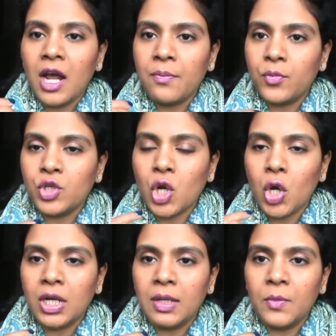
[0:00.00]
I put
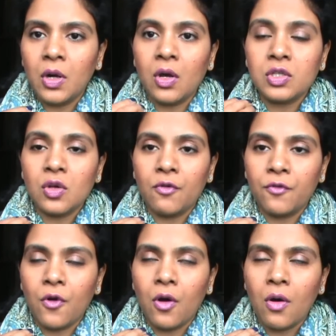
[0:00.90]
on lip gloss
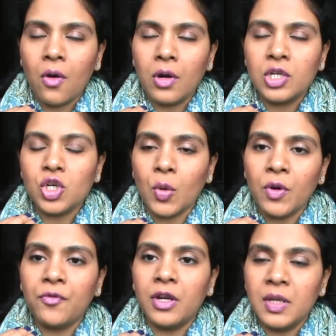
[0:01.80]
of on top
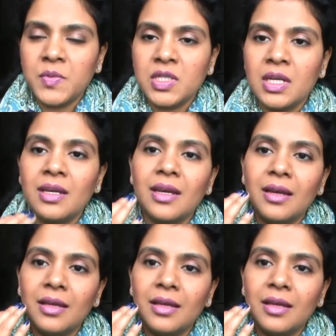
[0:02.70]
of a lipstick